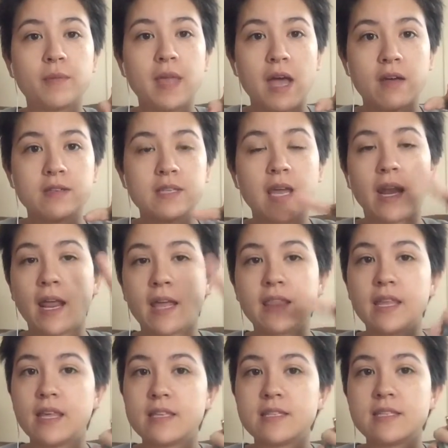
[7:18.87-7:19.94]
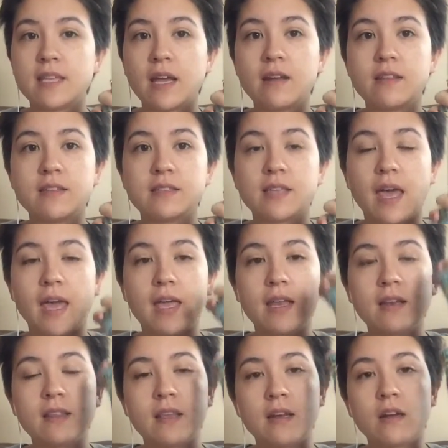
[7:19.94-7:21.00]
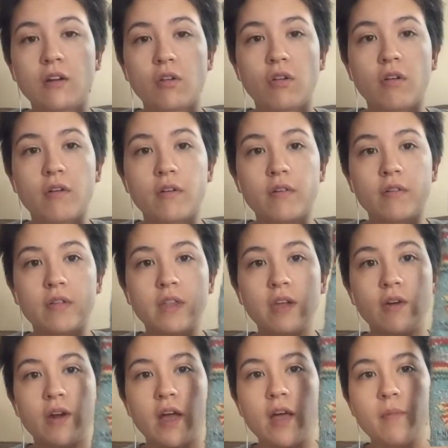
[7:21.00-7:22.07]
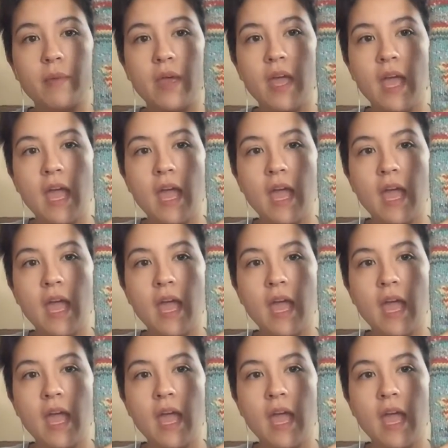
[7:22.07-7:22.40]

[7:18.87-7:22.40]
the outside and the inside of the skein, then it'll clear it up.